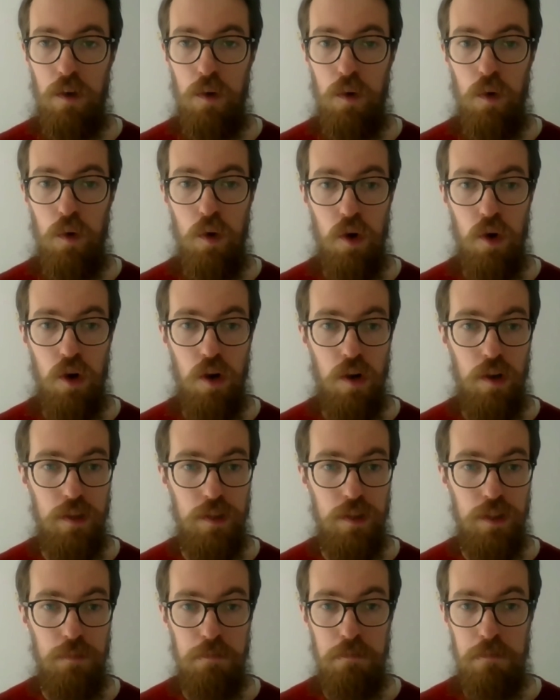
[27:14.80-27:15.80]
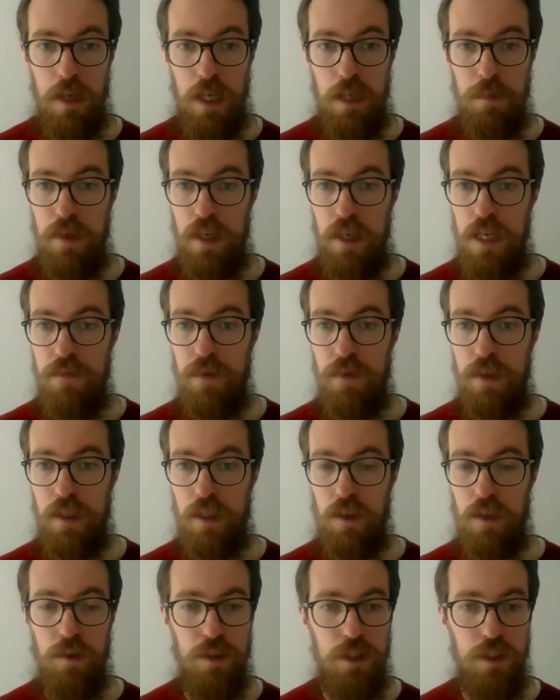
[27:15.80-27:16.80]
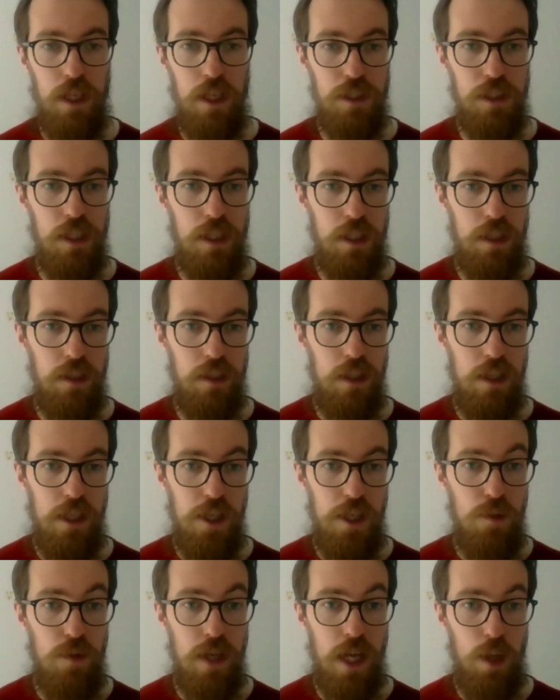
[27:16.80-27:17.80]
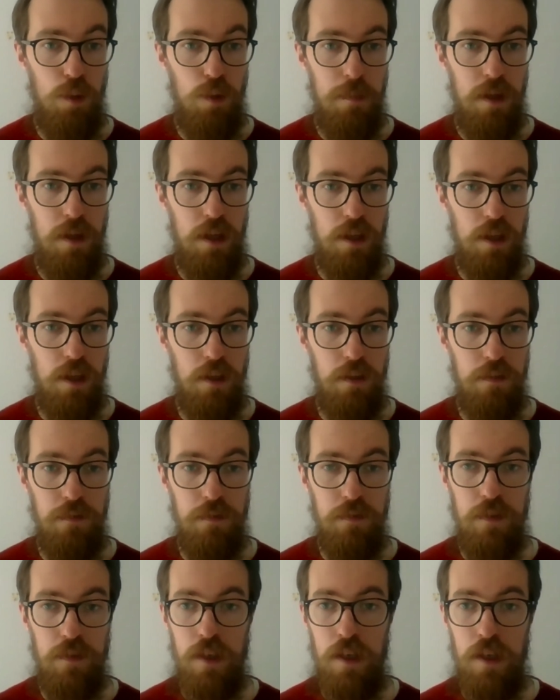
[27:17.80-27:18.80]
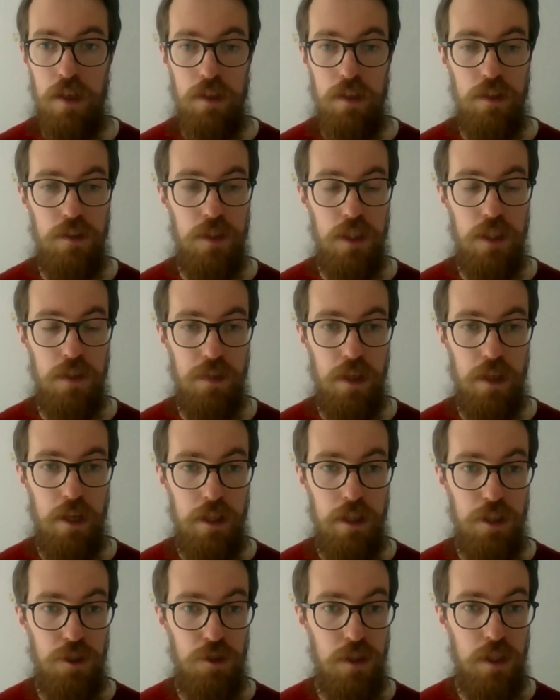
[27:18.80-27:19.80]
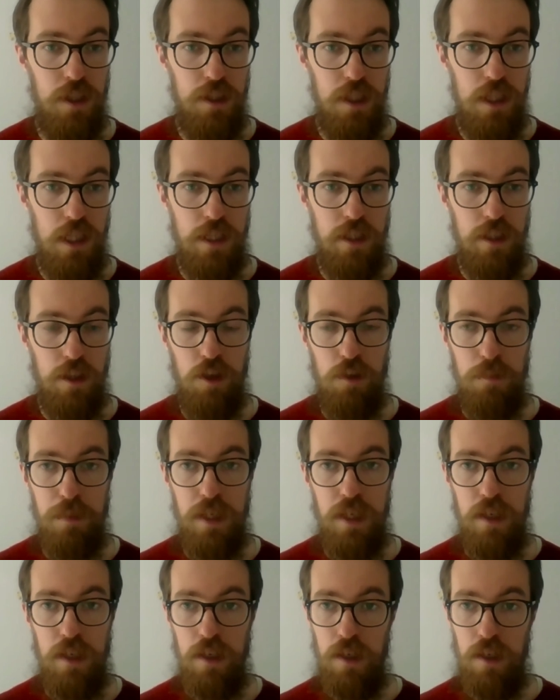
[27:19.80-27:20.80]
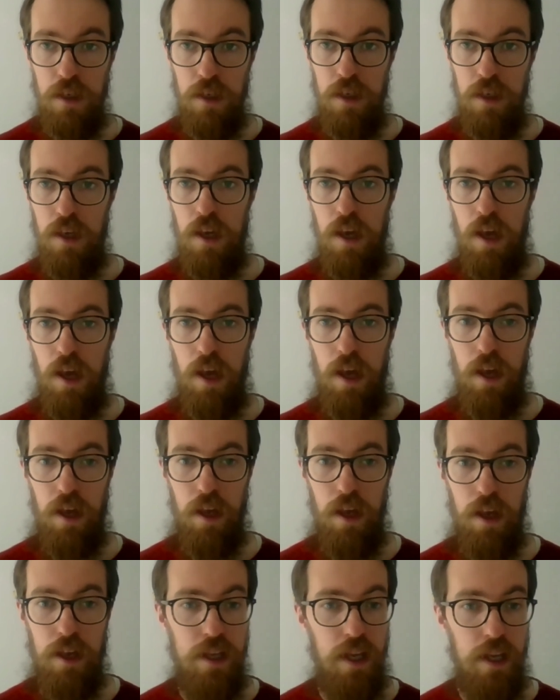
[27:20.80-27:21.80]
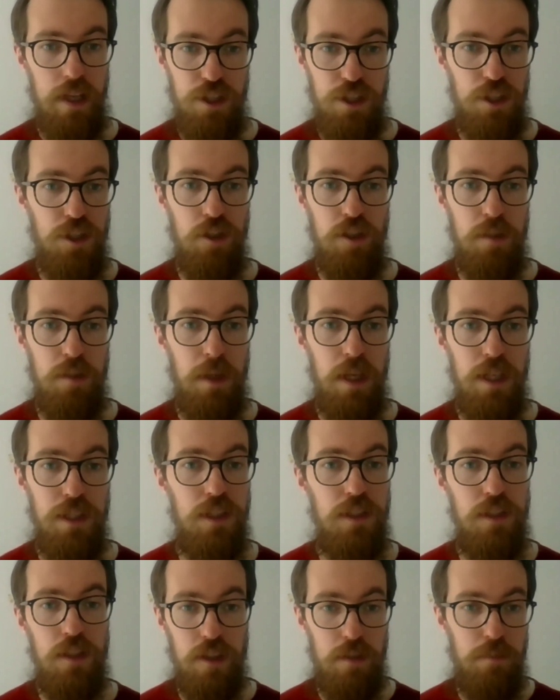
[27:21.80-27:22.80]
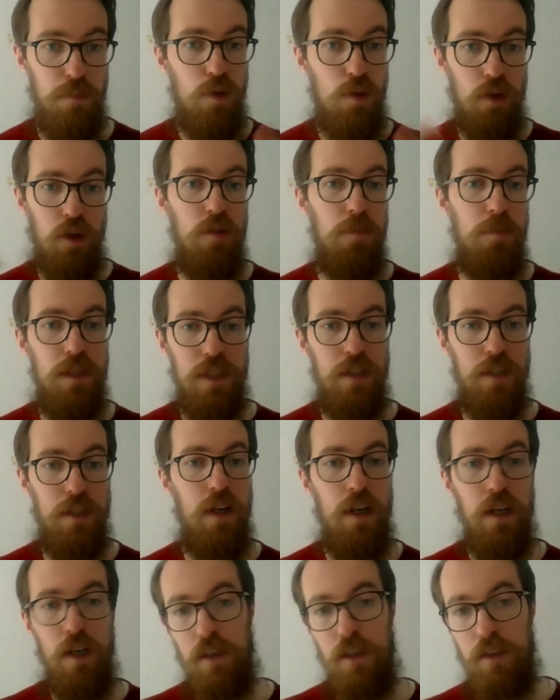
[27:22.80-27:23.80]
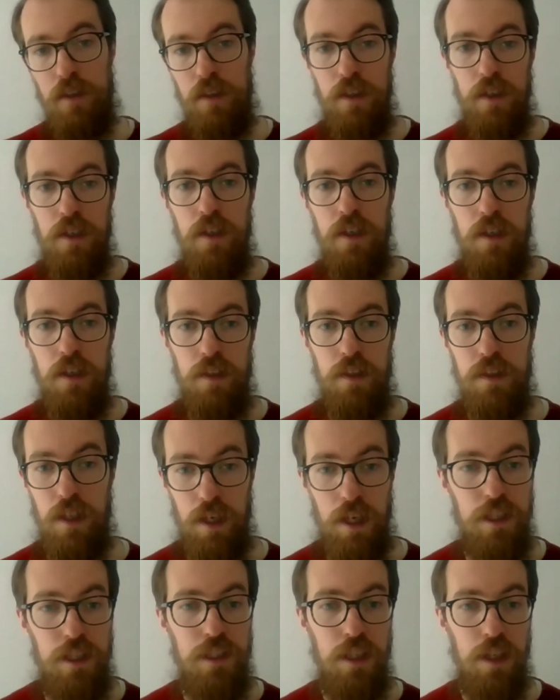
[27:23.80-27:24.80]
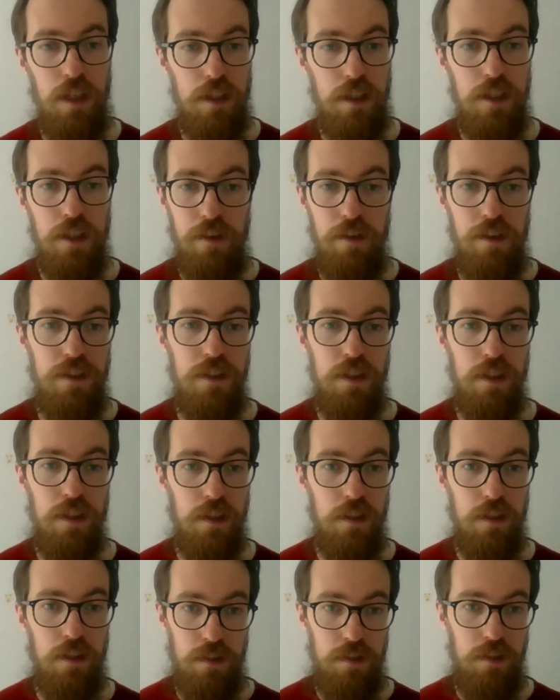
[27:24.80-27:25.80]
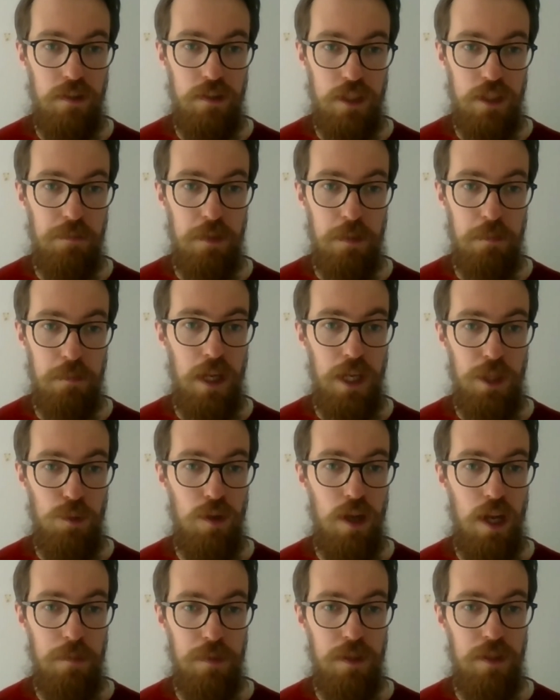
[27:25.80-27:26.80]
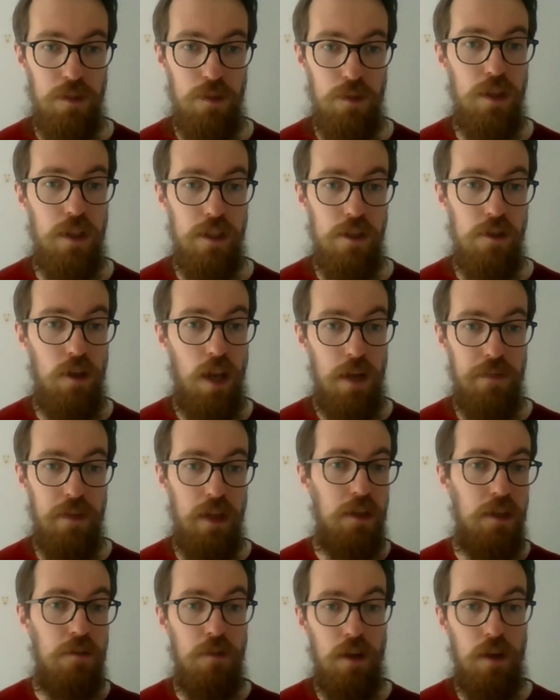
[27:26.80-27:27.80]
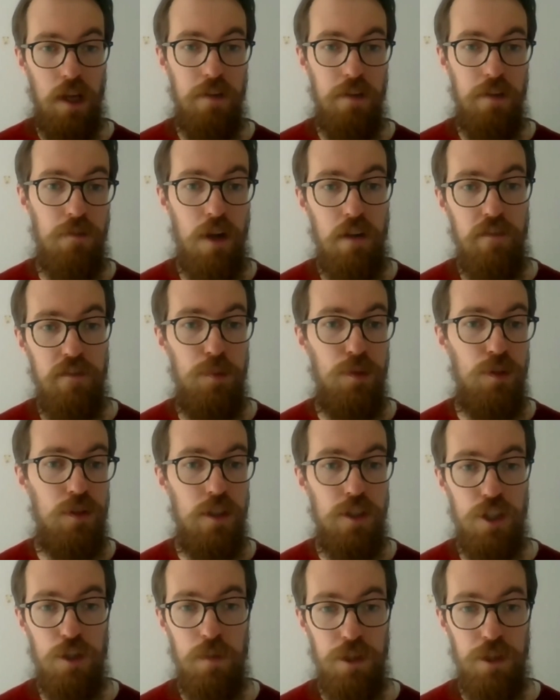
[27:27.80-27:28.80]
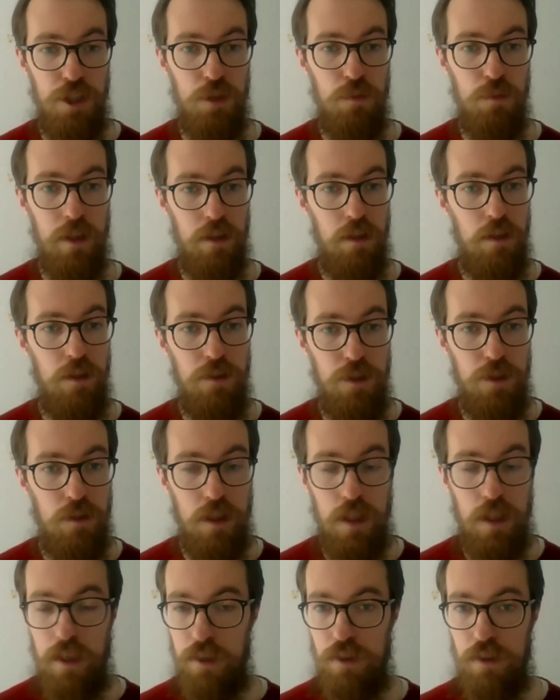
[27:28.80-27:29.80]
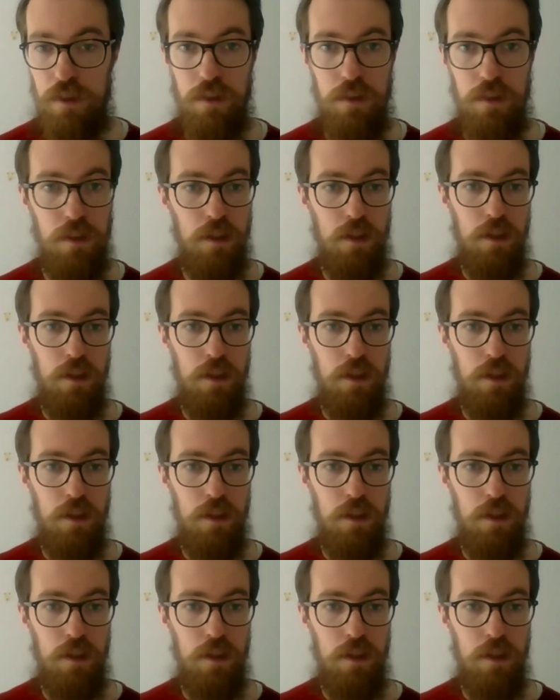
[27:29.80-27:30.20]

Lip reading: or maybe even contacting the UK Web Archive to see if they're interested in taking a copy. Again, just on the basis that the more copies there are, the less likely there is that something bad will happen, or that you'll have an unrecoverable situation where you lose your collection.